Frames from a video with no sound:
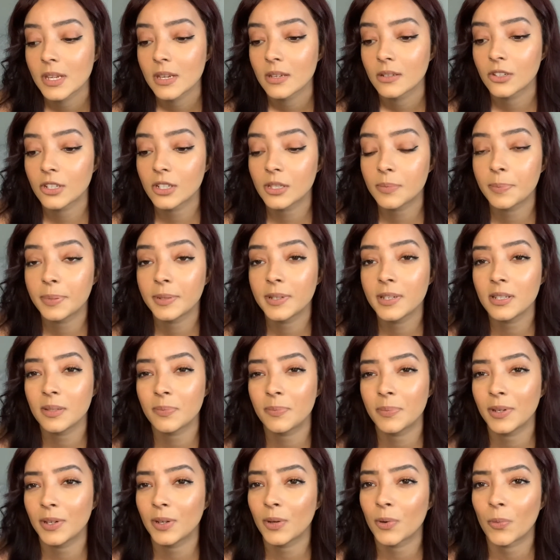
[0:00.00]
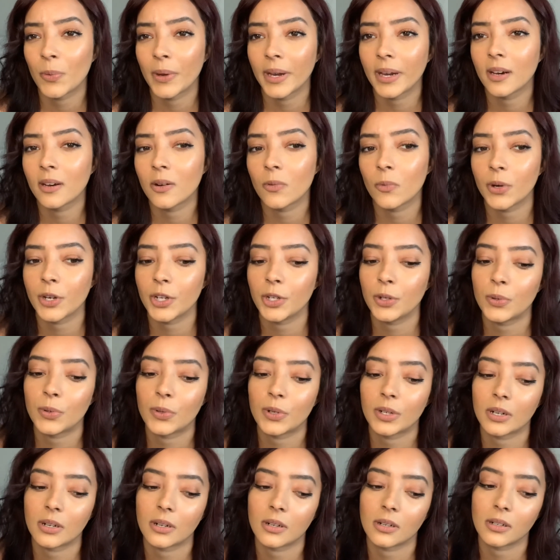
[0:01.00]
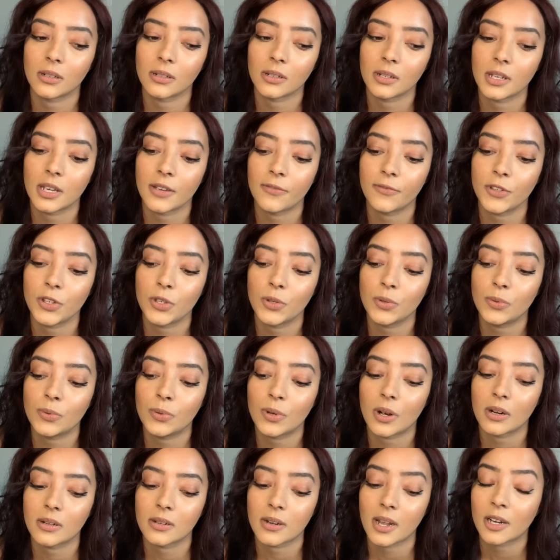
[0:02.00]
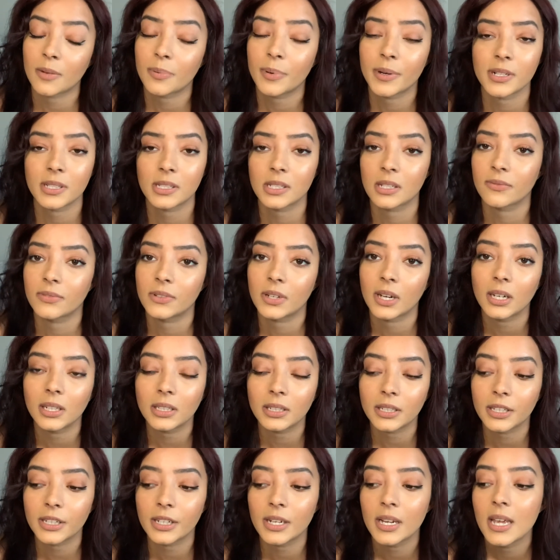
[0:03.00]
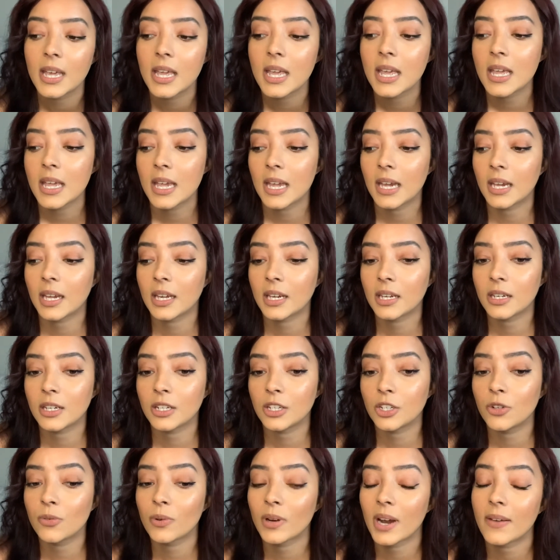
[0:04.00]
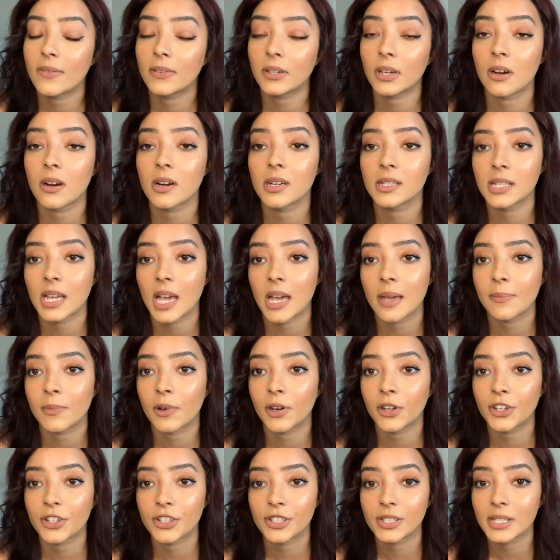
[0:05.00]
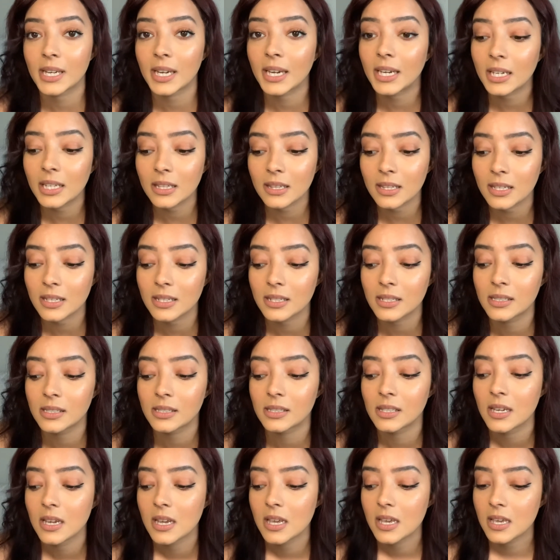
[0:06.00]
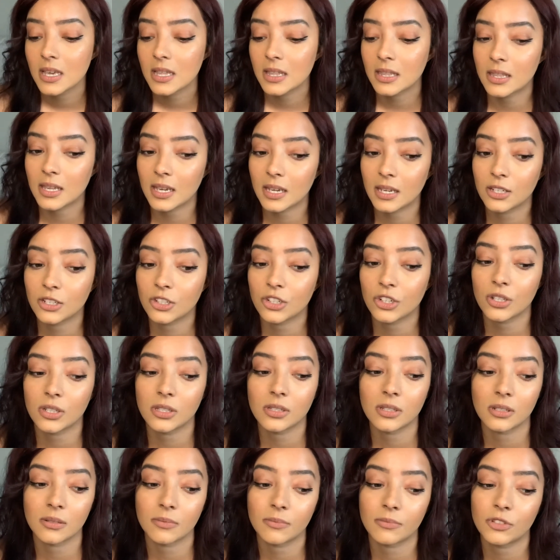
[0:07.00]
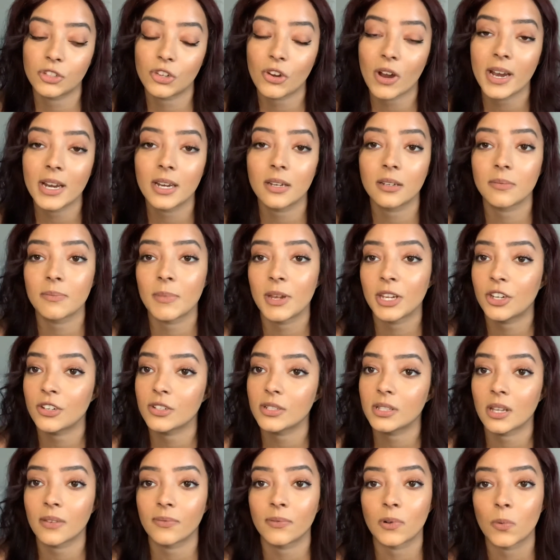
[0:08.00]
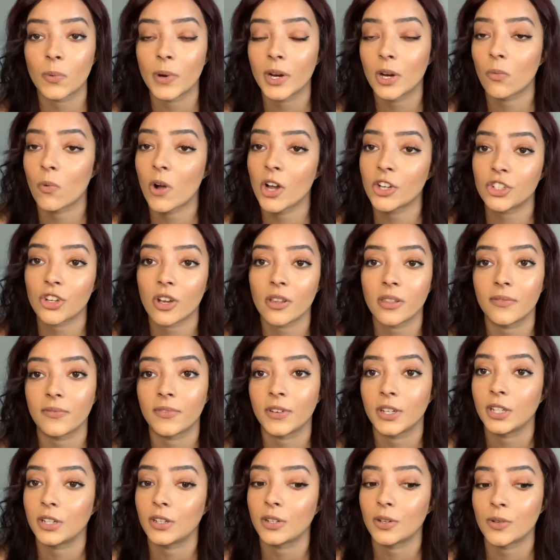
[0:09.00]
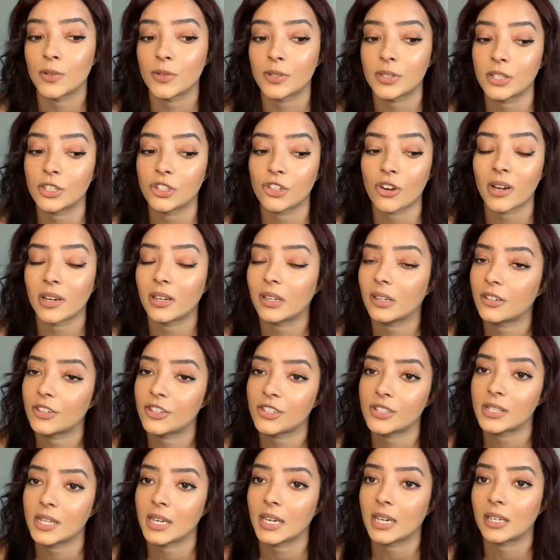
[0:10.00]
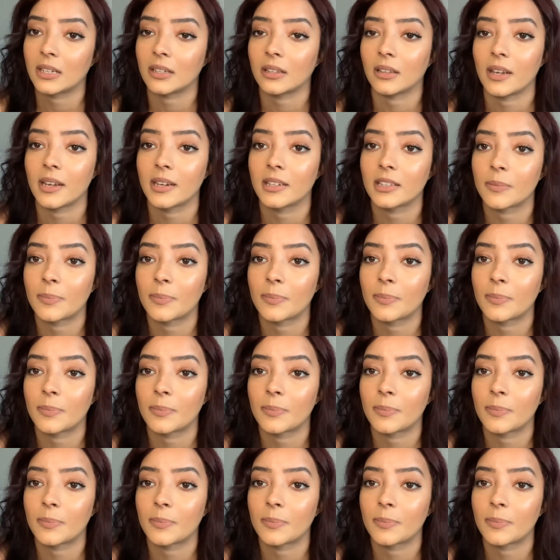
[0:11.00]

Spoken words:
just please be aware when if you are not a person of color and you're having a hard time understanding this, then just try to make yourself aware, watch all the videos, and try to understand like the